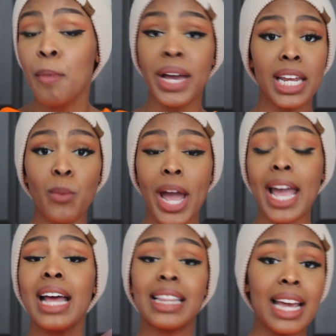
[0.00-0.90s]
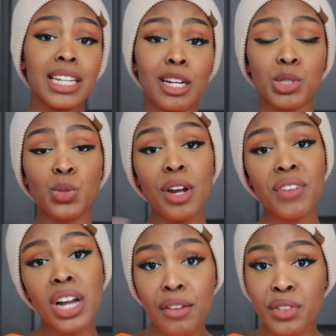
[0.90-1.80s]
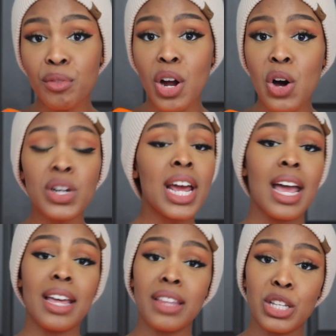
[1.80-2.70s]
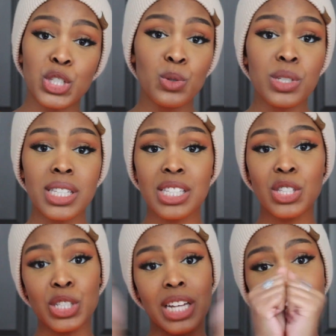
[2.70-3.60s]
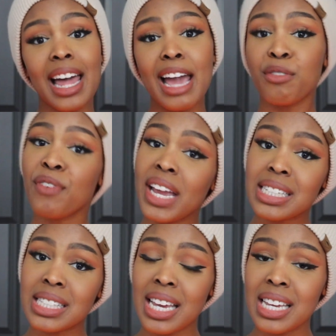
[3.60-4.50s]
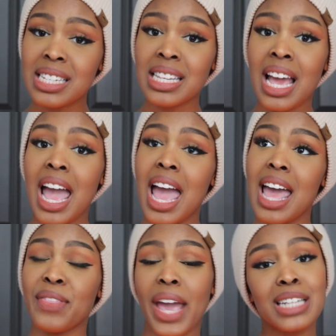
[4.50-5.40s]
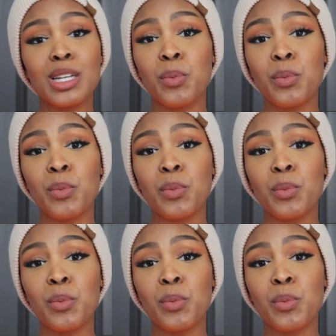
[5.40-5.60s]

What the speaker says: But anyway, they ended up swerving off the road, and then the 2 sisters collide faces, and they end